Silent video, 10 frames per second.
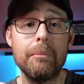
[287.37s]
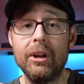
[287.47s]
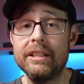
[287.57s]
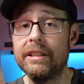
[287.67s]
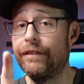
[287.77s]

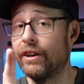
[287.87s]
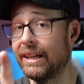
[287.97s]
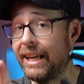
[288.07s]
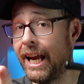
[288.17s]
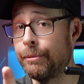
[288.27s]
Plus, if you're
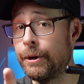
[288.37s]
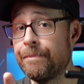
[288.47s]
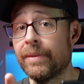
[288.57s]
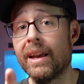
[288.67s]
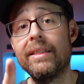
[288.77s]
a
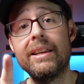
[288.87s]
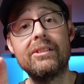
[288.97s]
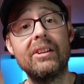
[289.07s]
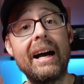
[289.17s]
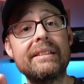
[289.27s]
gamer, These
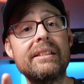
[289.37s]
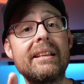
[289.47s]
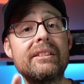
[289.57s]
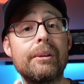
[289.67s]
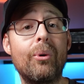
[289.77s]

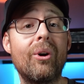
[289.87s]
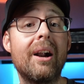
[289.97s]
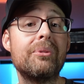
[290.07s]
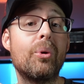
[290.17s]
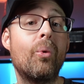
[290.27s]
glasses support
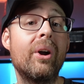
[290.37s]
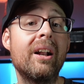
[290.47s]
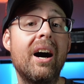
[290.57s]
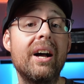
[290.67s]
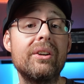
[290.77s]
up to
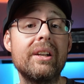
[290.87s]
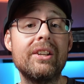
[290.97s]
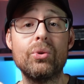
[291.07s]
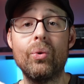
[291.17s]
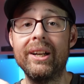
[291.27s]

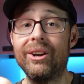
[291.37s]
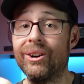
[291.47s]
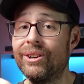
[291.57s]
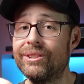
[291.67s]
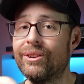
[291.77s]
120
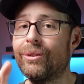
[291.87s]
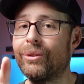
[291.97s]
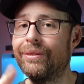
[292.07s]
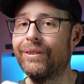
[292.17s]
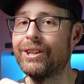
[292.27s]
Hz
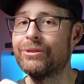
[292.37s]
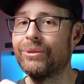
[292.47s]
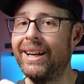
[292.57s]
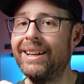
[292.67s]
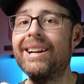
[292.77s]
refresh
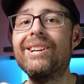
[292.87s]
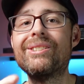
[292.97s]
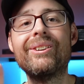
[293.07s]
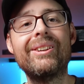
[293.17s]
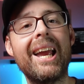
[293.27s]
rate,
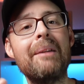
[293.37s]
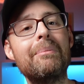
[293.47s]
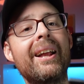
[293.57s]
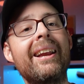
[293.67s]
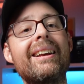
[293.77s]
so
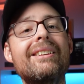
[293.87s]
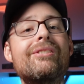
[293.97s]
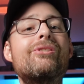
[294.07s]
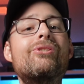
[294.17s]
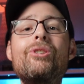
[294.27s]
gameplay is
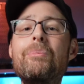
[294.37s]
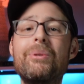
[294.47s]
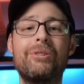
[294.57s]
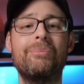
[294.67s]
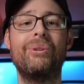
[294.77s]

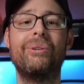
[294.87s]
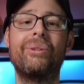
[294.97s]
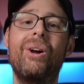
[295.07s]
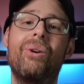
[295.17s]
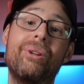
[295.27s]
super
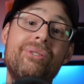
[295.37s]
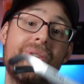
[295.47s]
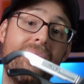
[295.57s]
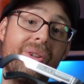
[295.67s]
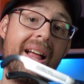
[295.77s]
smooth with
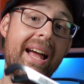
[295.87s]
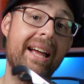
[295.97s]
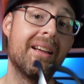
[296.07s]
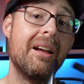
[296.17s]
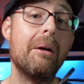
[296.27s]
no lag.